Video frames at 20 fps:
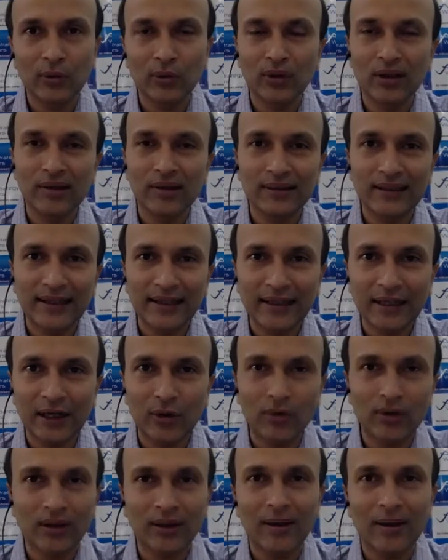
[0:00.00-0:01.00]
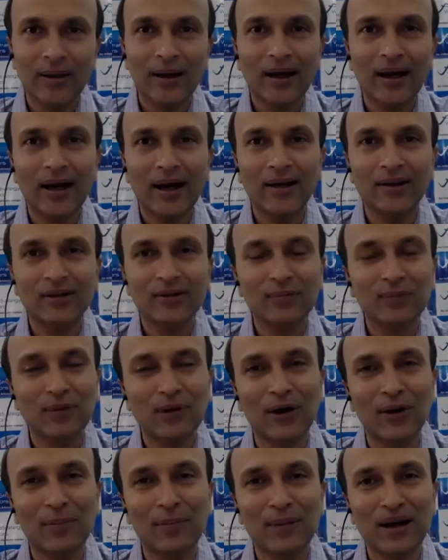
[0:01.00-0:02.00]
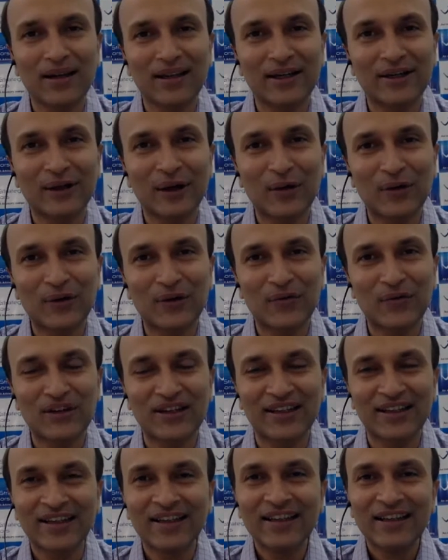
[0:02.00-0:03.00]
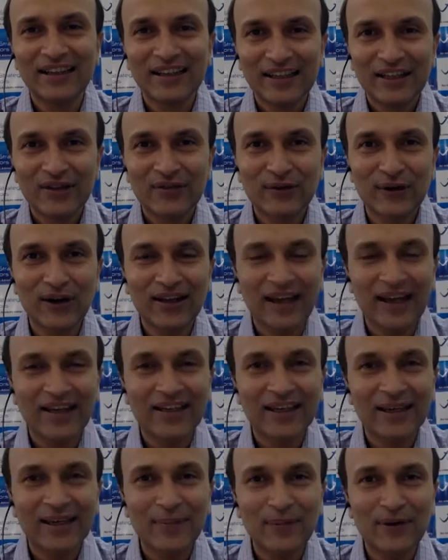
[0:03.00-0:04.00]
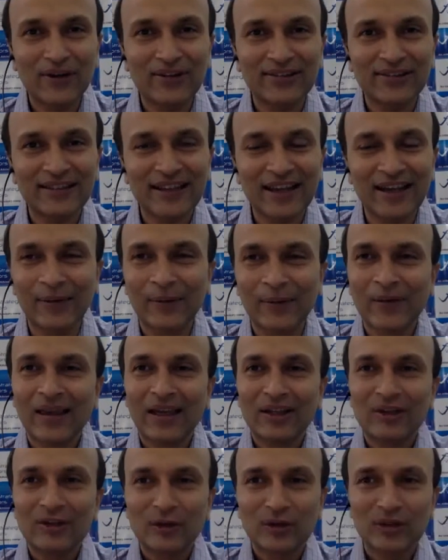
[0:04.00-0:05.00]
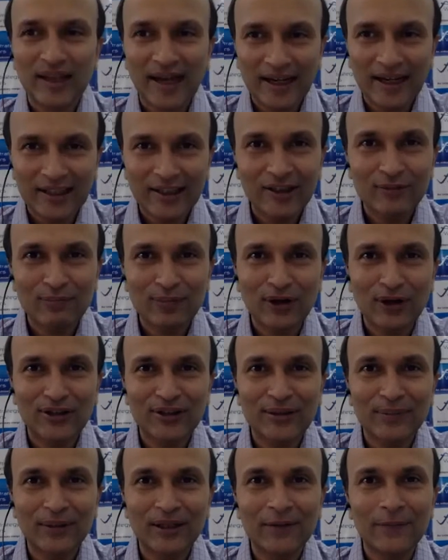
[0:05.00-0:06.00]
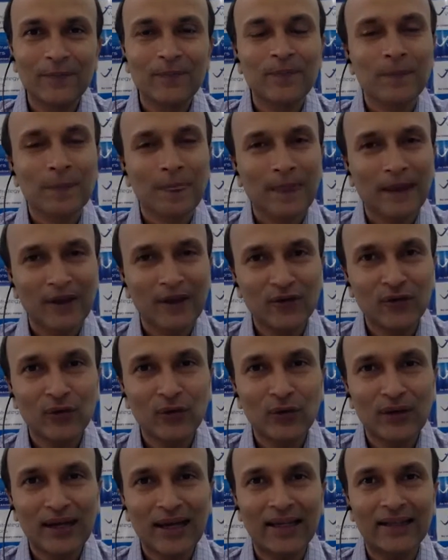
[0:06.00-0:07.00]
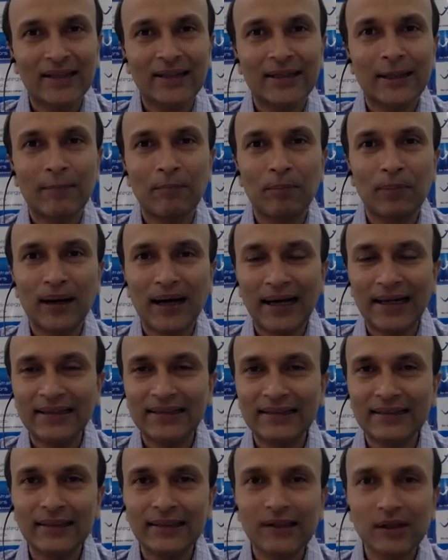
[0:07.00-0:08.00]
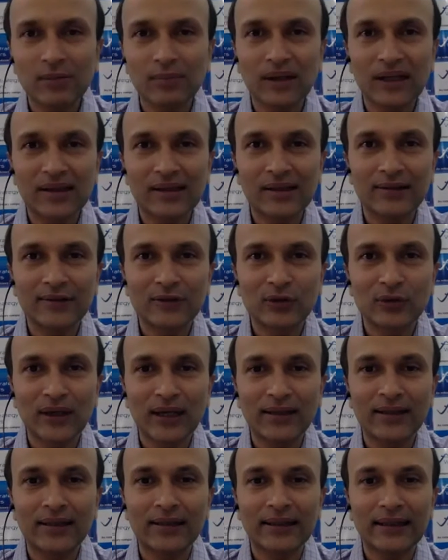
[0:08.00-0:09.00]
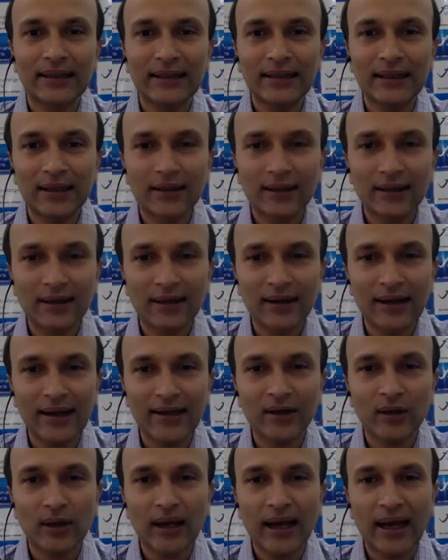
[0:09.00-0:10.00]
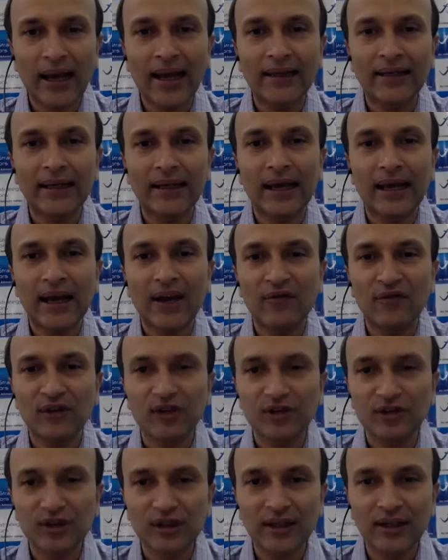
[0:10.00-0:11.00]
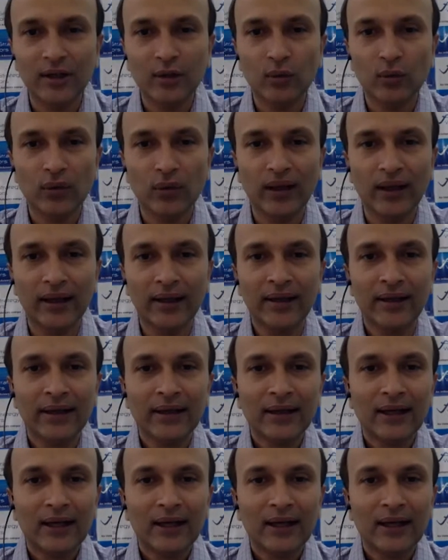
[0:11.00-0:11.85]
do is take out a small bucket out of it, is what I keep on saying. So that is possible if you can combine these methods together in a correct and efficient way.